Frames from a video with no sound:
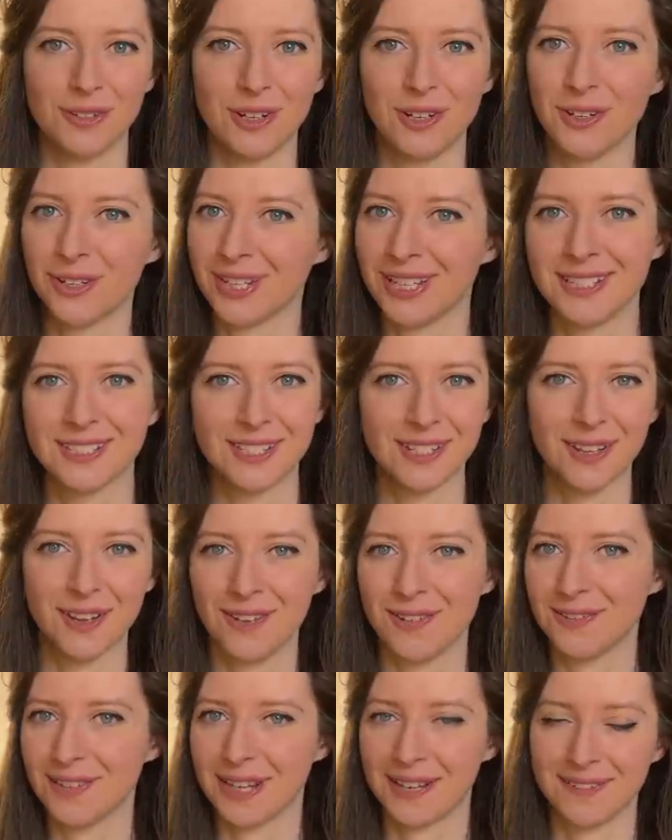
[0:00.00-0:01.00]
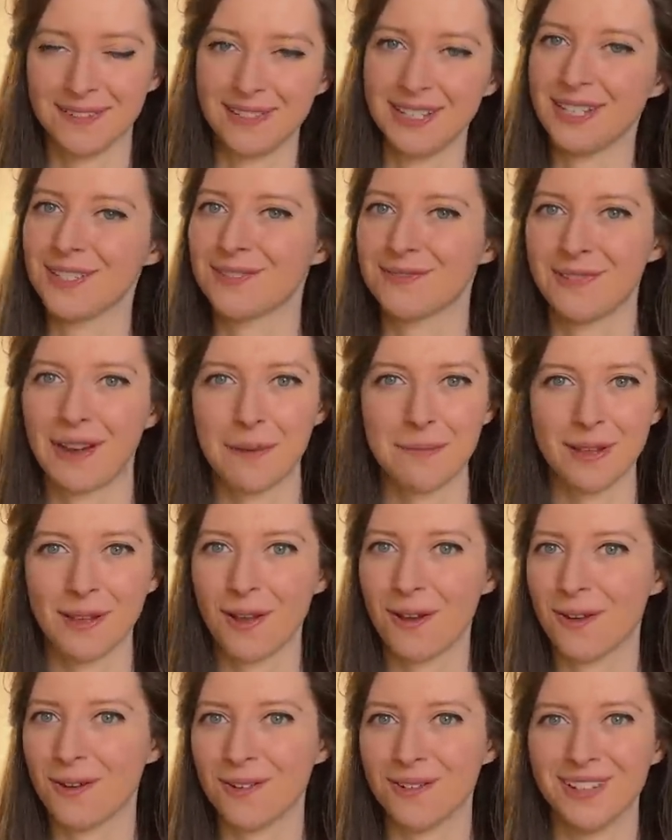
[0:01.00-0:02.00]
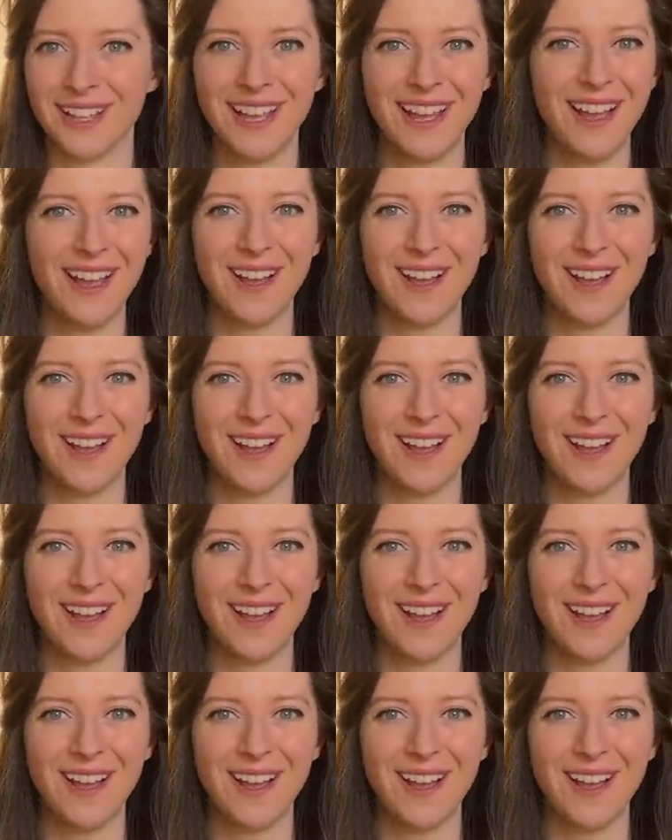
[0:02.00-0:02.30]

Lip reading: looking to go down this rabbit hole